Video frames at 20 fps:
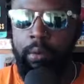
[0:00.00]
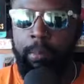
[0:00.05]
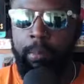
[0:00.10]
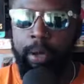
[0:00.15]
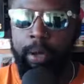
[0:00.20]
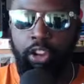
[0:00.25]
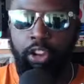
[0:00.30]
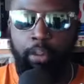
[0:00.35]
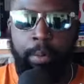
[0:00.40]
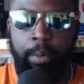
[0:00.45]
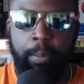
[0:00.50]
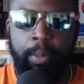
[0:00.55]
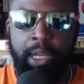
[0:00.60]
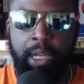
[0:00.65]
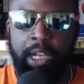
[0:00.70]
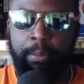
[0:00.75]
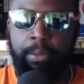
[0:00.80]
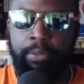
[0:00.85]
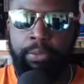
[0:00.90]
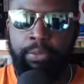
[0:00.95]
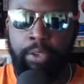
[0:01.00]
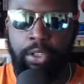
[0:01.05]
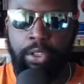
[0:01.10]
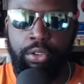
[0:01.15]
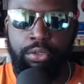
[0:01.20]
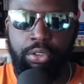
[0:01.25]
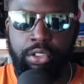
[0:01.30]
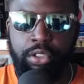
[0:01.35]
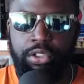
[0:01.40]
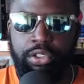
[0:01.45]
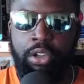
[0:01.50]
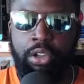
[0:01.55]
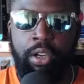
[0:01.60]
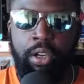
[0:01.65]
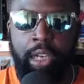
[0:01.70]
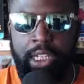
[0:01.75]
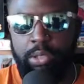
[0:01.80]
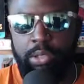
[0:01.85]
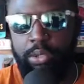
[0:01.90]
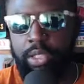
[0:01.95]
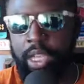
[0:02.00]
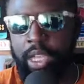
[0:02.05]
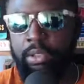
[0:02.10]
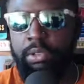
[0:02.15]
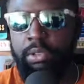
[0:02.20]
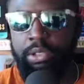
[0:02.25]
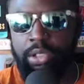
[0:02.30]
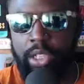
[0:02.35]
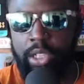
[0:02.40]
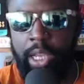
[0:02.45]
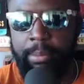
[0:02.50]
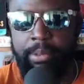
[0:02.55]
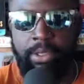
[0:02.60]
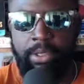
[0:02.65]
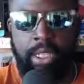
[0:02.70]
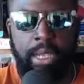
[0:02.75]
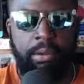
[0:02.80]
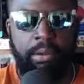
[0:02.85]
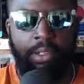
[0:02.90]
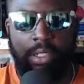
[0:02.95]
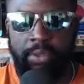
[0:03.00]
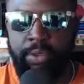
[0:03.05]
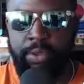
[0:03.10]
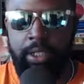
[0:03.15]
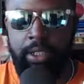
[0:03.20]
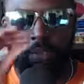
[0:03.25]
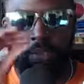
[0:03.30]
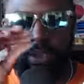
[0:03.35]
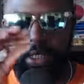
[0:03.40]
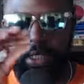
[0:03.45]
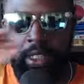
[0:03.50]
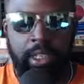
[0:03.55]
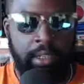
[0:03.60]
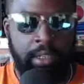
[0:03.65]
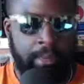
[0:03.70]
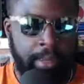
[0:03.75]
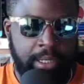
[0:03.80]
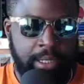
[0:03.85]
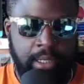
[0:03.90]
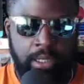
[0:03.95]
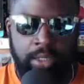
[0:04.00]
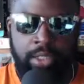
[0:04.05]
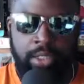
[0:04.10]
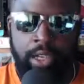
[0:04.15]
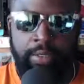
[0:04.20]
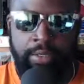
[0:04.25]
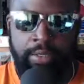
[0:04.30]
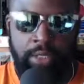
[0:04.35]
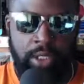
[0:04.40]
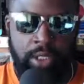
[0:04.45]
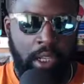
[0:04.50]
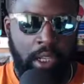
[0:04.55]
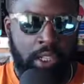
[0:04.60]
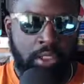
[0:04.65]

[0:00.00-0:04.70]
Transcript: But a lot of people kind of prefer using StockX, which I used a couple of times, which I think is fucking an amazing service.